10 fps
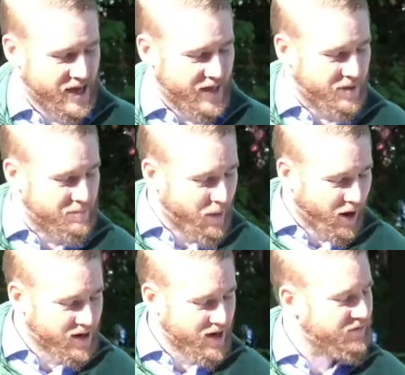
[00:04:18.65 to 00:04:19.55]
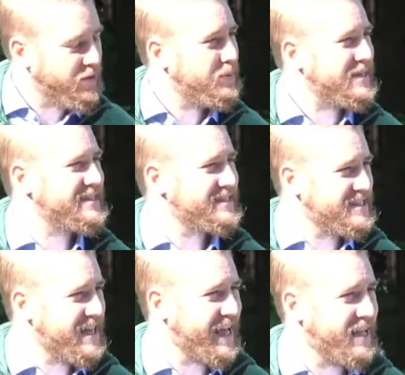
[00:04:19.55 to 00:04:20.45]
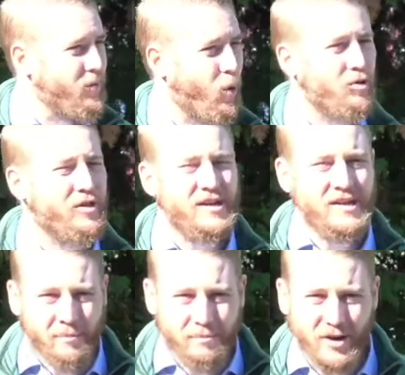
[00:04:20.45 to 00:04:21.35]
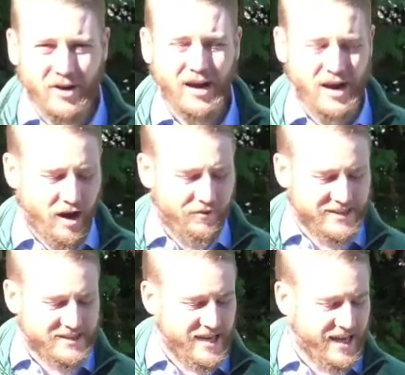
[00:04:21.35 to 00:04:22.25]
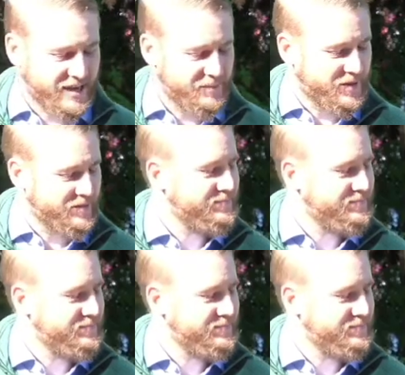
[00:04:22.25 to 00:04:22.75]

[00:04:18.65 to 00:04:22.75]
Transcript: the mark of the beast's name or the number of its name.